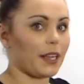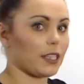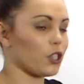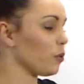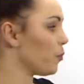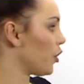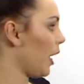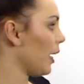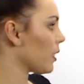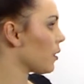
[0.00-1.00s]
with our
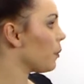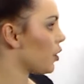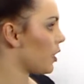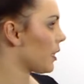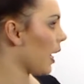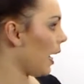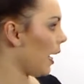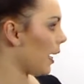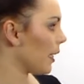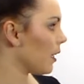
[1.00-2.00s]
subject, which is
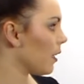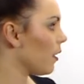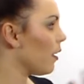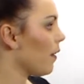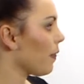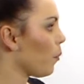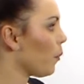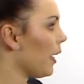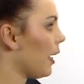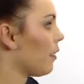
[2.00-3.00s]
I.
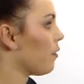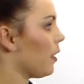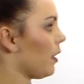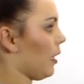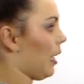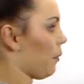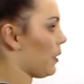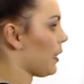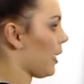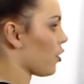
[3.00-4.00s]
Then we have
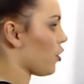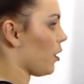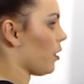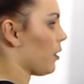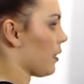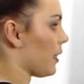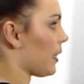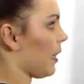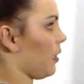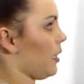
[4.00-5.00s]
our section to
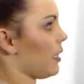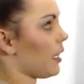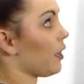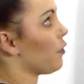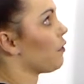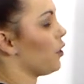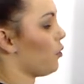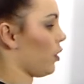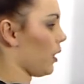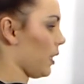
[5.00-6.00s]
say that it's in the
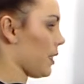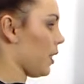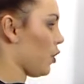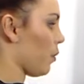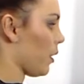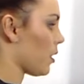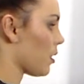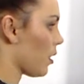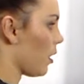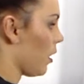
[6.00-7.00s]
future
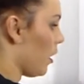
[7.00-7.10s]
continuous.